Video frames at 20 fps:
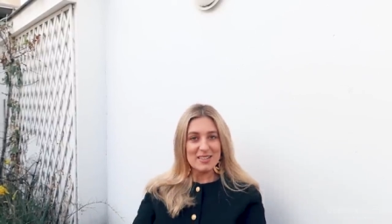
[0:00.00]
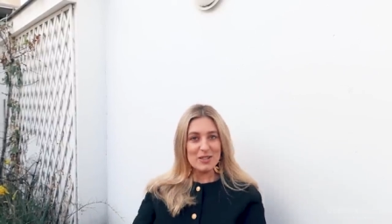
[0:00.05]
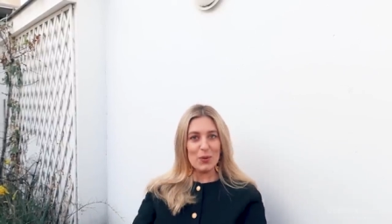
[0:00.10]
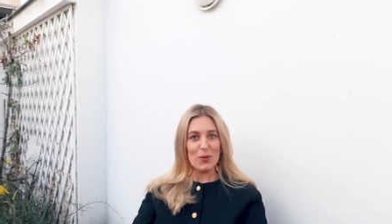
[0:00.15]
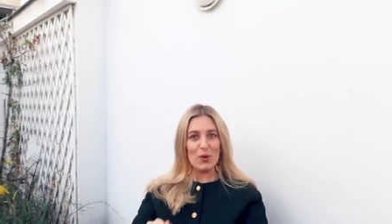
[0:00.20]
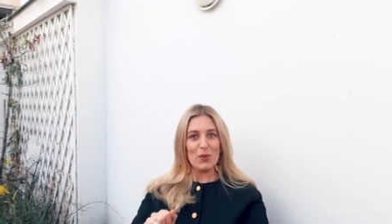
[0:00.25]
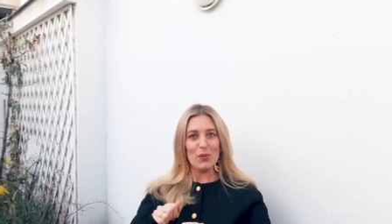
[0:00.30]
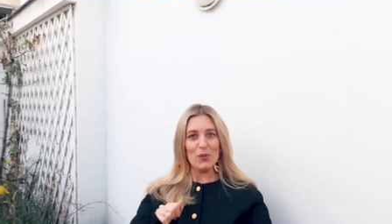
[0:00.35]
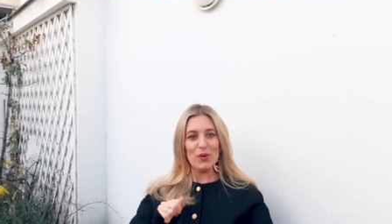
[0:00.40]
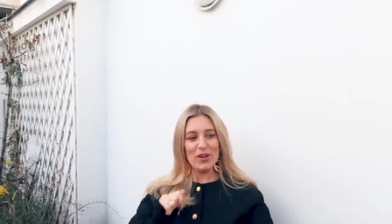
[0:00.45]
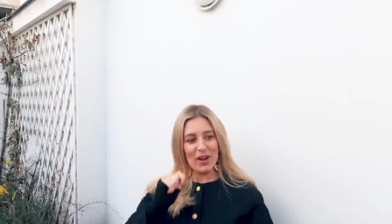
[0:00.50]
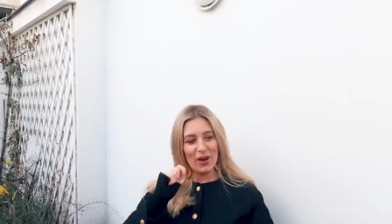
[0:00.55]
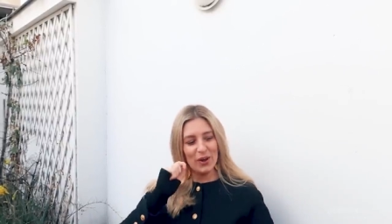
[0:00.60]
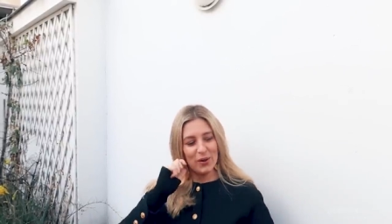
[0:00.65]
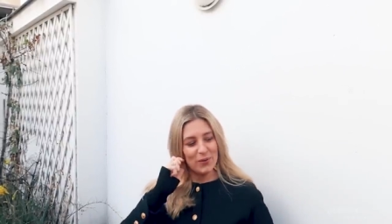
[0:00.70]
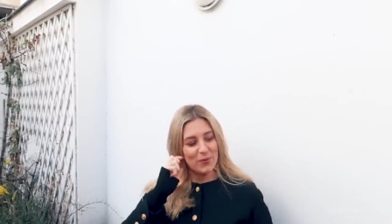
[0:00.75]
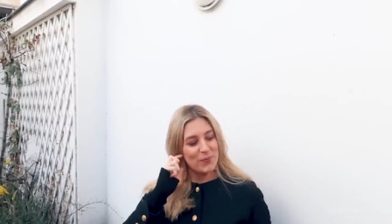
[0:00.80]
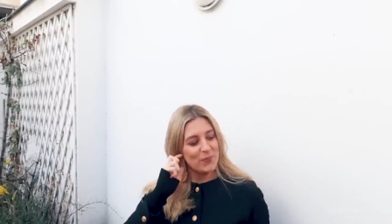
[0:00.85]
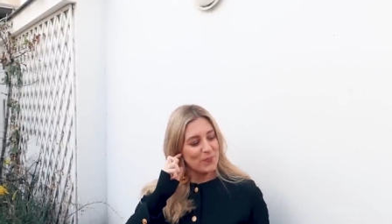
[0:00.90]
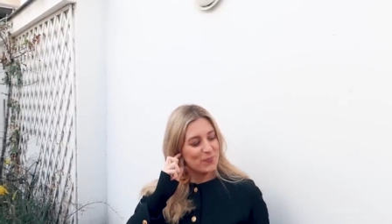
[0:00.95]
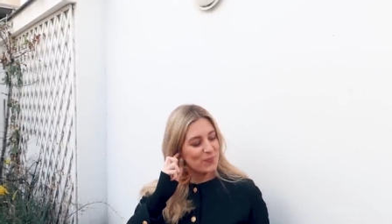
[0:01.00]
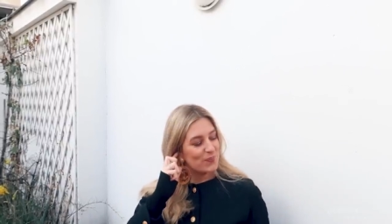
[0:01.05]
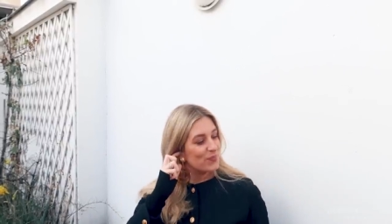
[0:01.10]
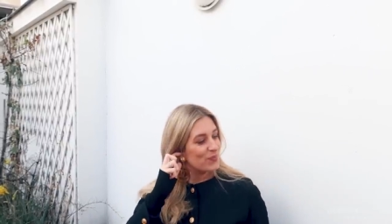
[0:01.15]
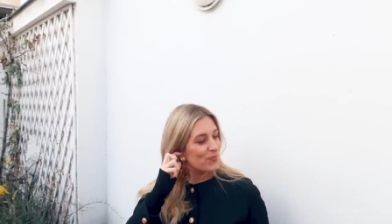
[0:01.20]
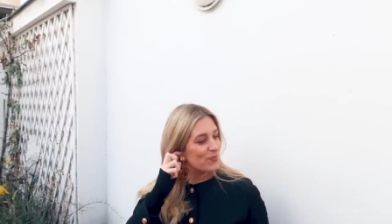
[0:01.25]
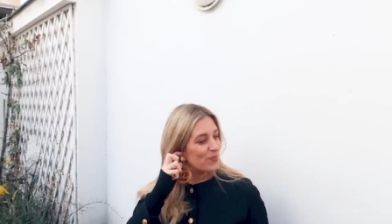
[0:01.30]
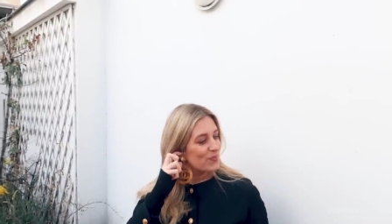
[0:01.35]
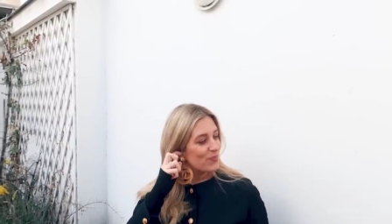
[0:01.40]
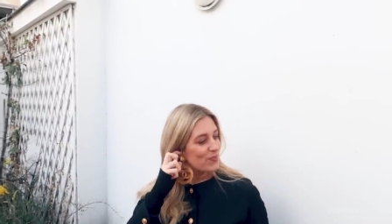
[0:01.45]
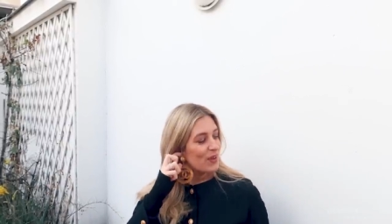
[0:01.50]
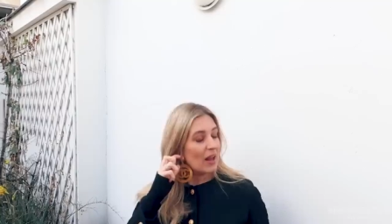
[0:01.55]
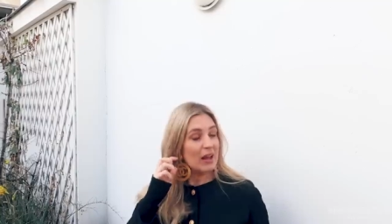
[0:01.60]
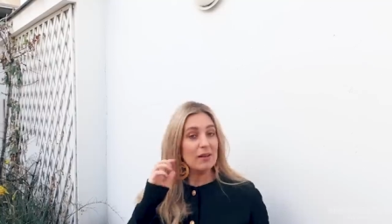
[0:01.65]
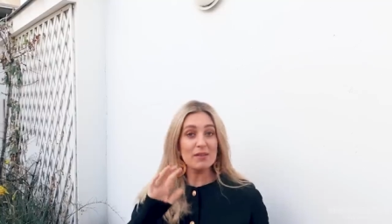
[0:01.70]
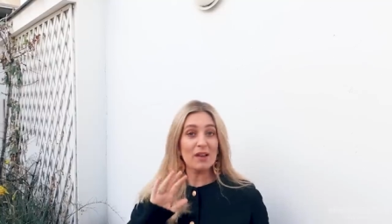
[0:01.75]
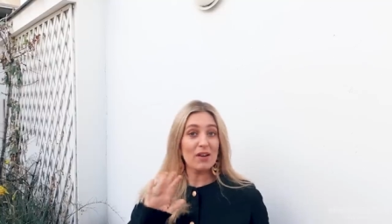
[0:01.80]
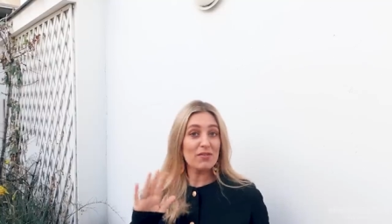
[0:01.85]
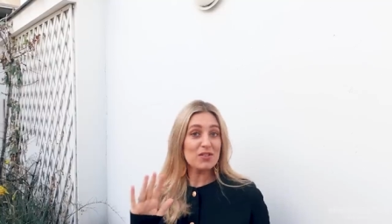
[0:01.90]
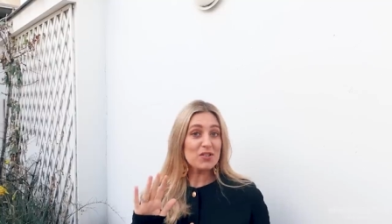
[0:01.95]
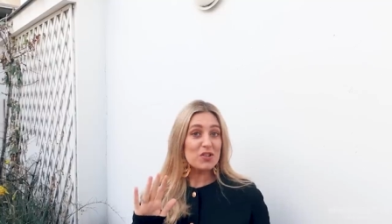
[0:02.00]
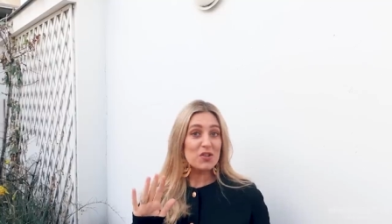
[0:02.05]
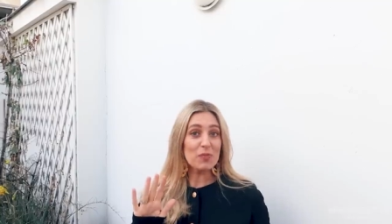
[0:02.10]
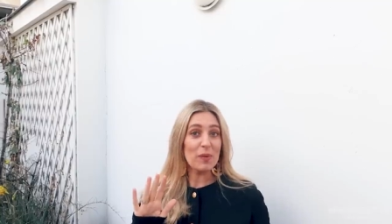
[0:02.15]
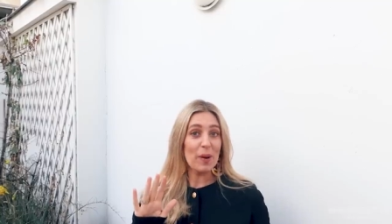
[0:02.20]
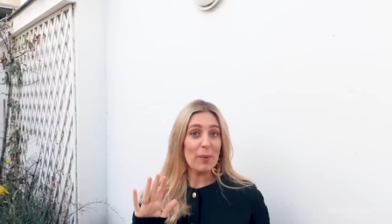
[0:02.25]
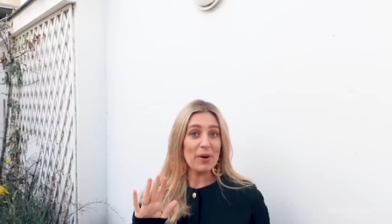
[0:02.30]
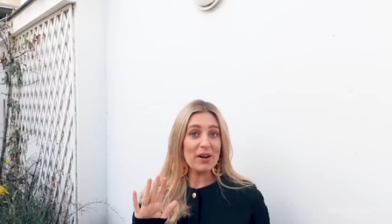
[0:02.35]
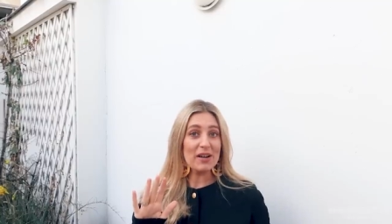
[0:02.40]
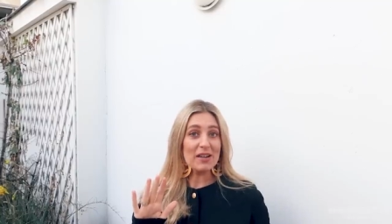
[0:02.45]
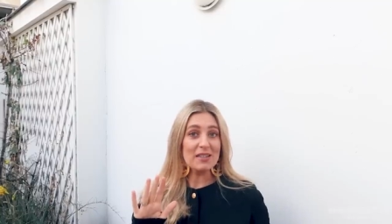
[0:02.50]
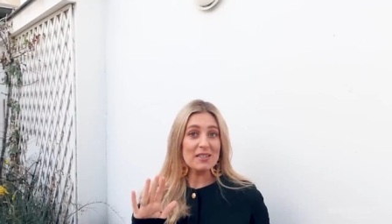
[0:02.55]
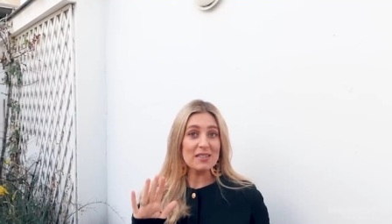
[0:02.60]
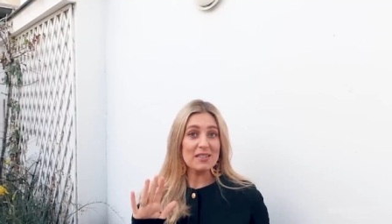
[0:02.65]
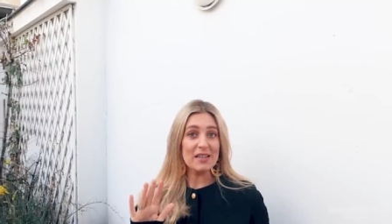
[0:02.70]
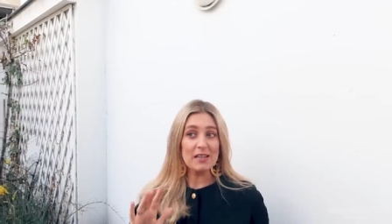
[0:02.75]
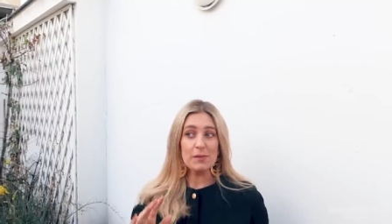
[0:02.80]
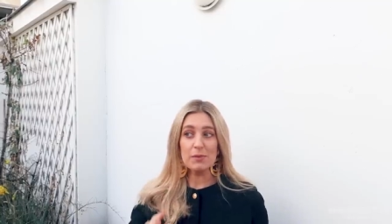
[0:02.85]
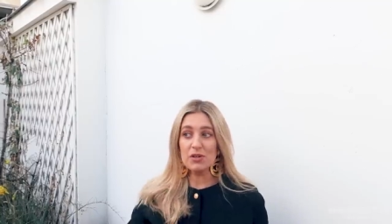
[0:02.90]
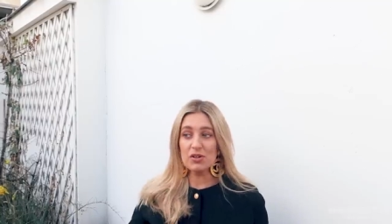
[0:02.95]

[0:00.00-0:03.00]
So off we go. It's nothing to do with my pregnancy,